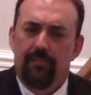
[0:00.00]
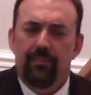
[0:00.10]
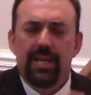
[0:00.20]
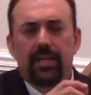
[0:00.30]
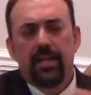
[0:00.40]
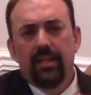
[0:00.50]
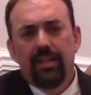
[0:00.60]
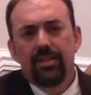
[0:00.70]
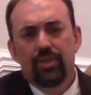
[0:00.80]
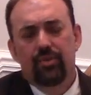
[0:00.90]
it
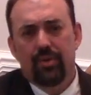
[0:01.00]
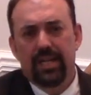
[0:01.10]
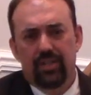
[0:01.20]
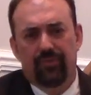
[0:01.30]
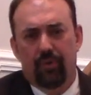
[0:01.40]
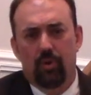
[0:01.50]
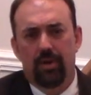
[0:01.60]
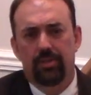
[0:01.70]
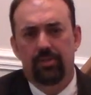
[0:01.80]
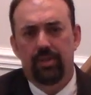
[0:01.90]
illustrates for
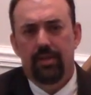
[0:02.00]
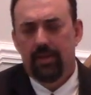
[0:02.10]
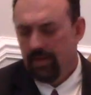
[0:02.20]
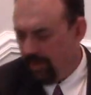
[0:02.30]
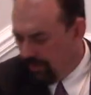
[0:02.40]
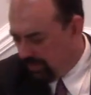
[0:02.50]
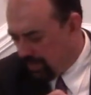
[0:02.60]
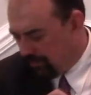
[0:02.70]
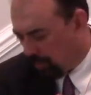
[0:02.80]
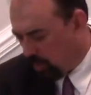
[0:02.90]
us the
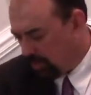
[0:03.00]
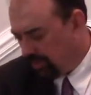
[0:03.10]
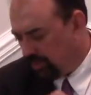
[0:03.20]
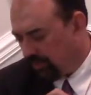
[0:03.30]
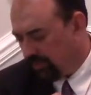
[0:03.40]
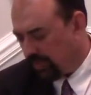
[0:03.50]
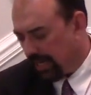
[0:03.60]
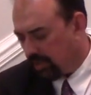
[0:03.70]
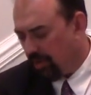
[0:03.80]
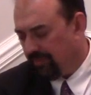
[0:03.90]
importance of
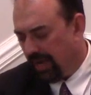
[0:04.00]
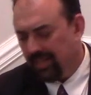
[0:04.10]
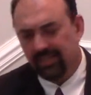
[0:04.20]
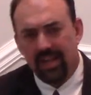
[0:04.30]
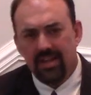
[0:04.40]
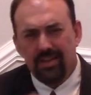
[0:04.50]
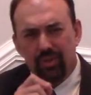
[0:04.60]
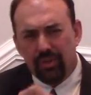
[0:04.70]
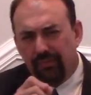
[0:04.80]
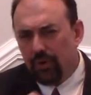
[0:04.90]
sacrifice.
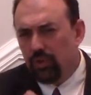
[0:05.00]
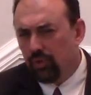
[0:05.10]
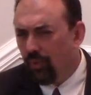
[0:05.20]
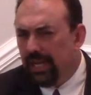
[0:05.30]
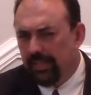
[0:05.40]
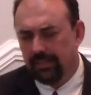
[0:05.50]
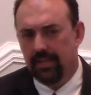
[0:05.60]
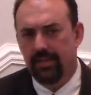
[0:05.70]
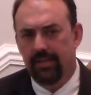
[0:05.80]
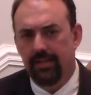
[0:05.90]
So the first
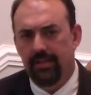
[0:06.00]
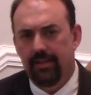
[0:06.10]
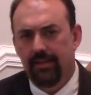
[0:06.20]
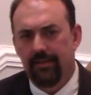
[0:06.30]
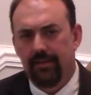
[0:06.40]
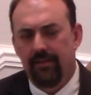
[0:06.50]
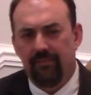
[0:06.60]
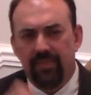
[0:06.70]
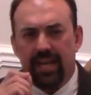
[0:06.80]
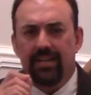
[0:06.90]
reason
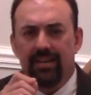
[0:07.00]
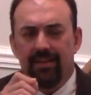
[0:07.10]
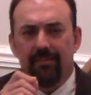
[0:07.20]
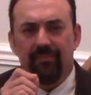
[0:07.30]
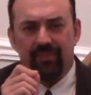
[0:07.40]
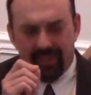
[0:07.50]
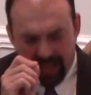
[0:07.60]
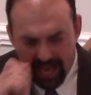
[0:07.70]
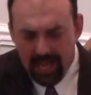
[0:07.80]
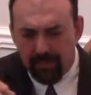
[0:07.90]
that
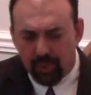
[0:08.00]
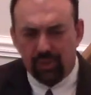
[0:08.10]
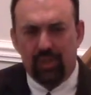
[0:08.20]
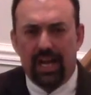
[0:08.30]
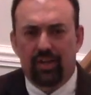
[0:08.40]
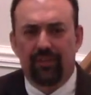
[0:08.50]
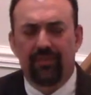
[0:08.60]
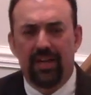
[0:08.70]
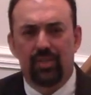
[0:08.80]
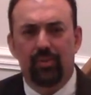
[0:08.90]
Abel's
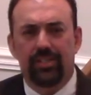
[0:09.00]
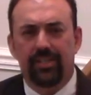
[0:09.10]
sacrifice was